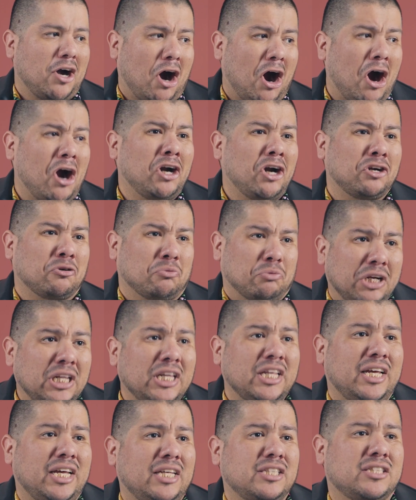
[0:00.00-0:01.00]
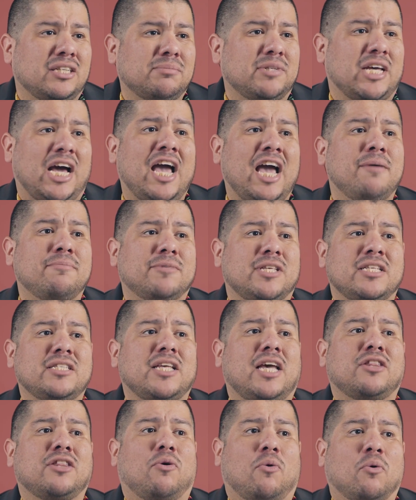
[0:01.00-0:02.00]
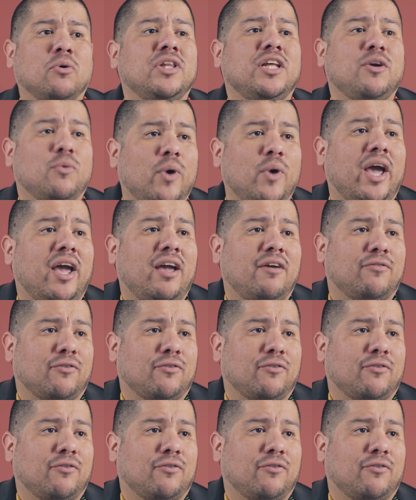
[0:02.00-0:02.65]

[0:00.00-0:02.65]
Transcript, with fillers: and an undocumented person. The